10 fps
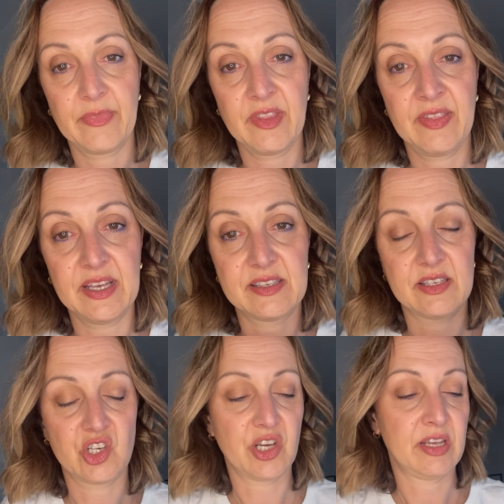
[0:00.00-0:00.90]
that's the
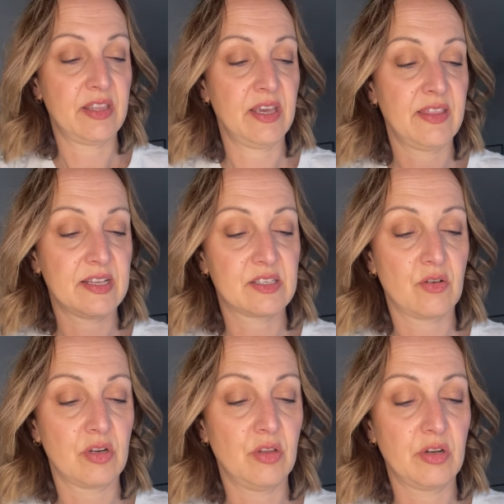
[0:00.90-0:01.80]
shade there. That's
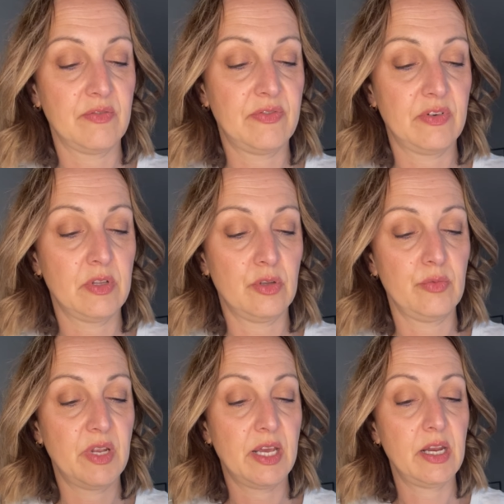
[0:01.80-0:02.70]
got a lot of
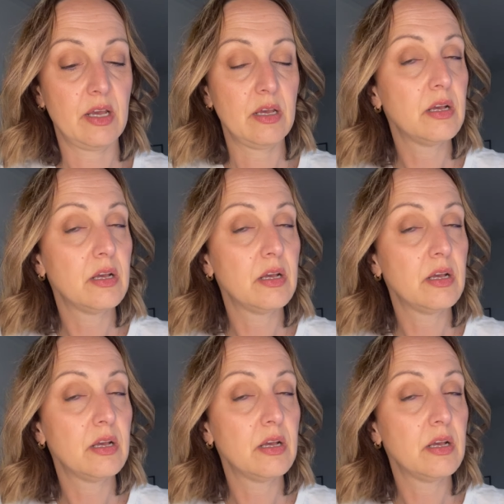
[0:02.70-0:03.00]
illuminator,